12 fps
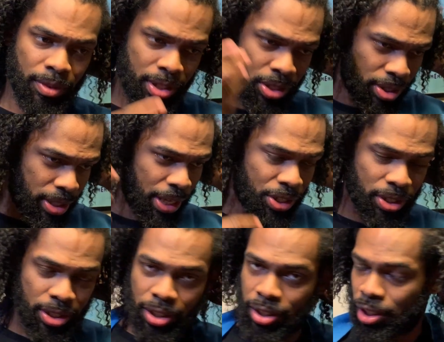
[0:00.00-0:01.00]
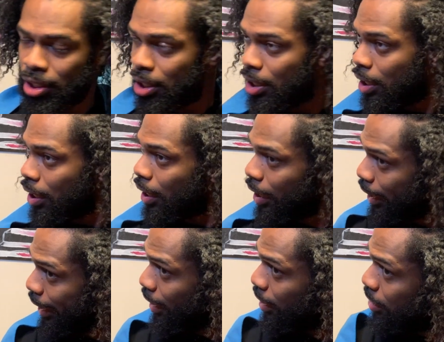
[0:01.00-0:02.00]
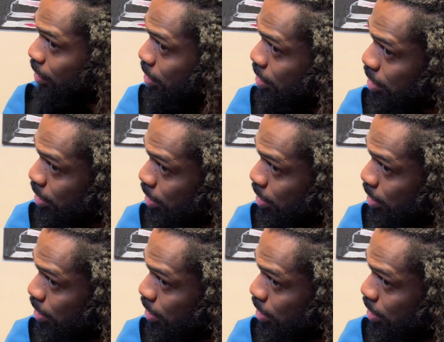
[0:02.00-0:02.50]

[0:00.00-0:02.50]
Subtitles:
section it, and